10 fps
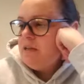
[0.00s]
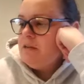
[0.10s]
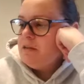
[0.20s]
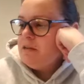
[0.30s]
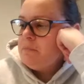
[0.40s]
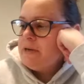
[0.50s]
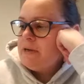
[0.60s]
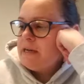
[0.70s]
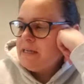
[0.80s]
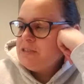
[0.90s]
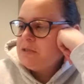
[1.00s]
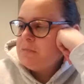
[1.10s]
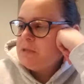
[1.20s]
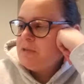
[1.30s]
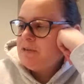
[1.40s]
number 9, treatment
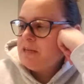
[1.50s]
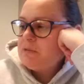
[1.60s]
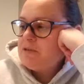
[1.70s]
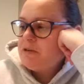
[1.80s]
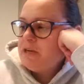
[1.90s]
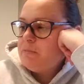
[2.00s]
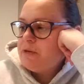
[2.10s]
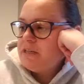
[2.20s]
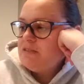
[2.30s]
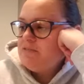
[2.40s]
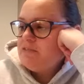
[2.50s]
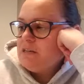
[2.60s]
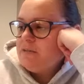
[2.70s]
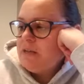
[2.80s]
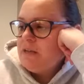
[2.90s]
of respiratory depression following